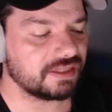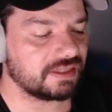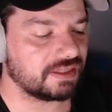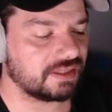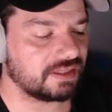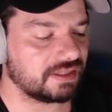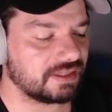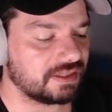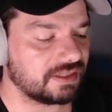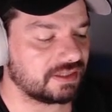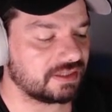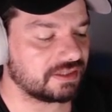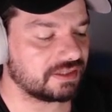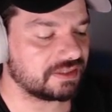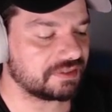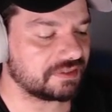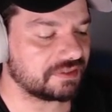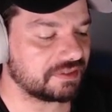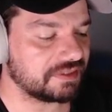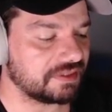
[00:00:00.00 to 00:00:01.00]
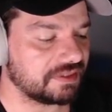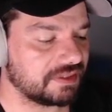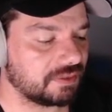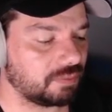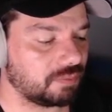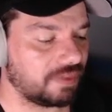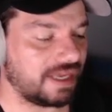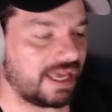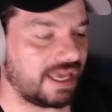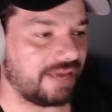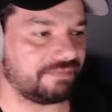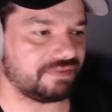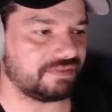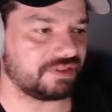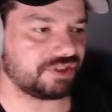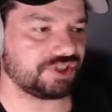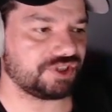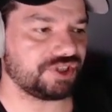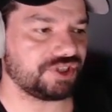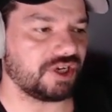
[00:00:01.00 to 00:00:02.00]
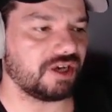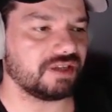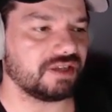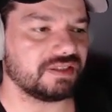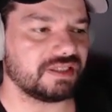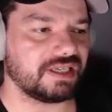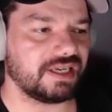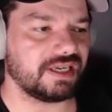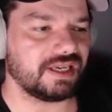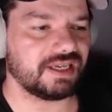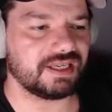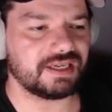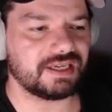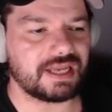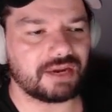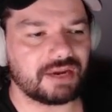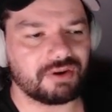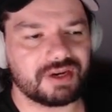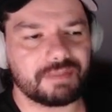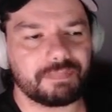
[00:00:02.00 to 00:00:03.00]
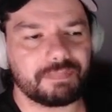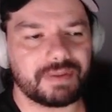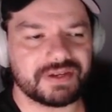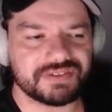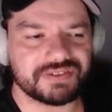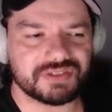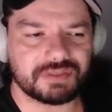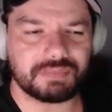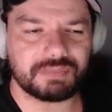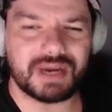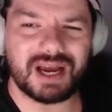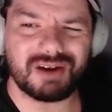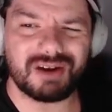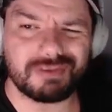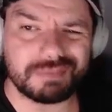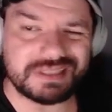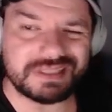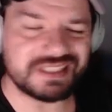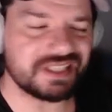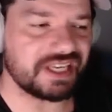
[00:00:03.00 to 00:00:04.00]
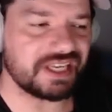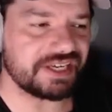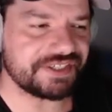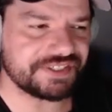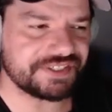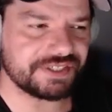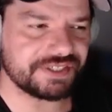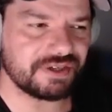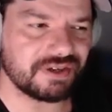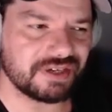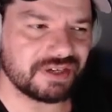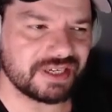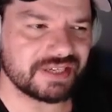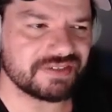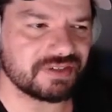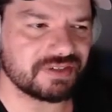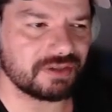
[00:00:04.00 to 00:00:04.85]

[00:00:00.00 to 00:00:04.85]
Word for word: uh, uh, we have this shot and I'm gonna apply some augmentation on it,